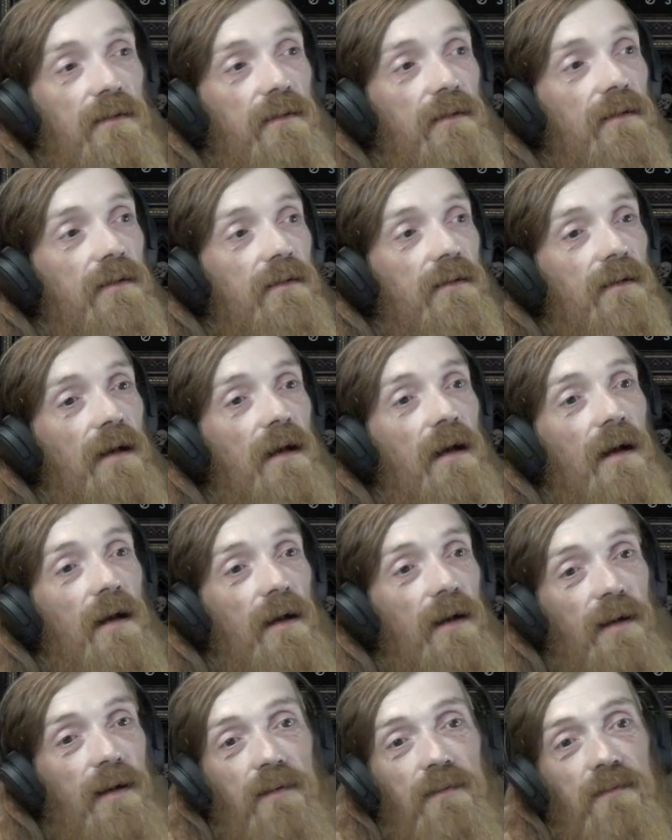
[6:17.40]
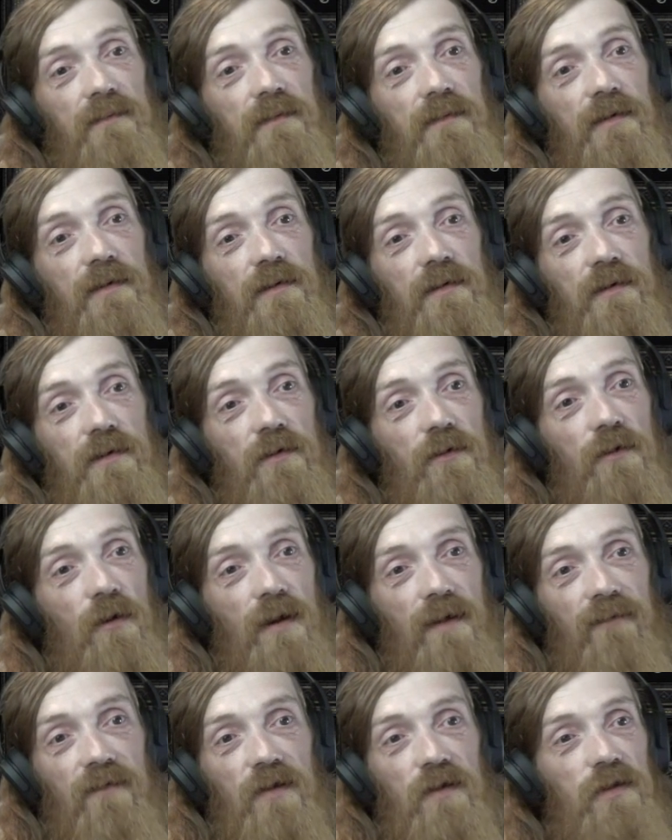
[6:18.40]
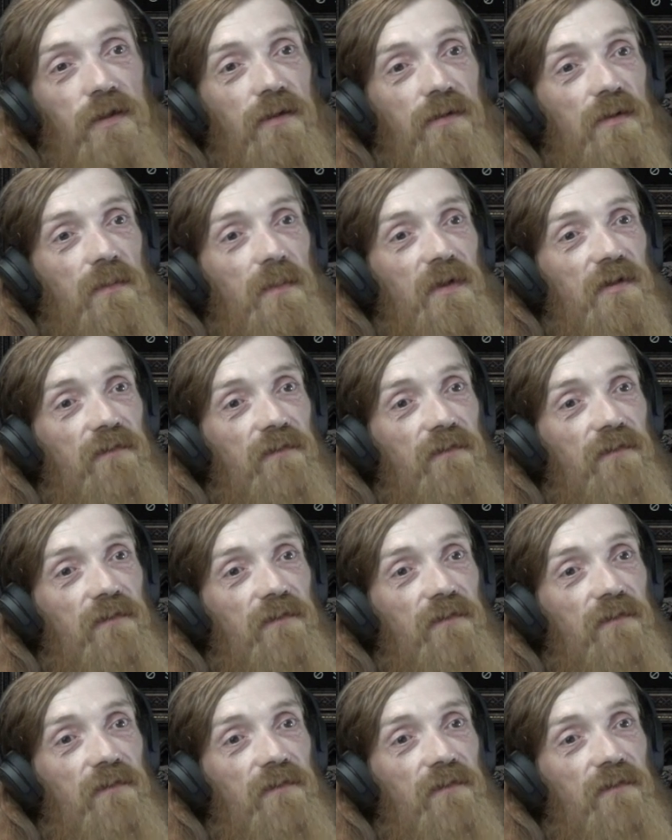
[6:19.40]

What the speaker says: You don't have the shield so much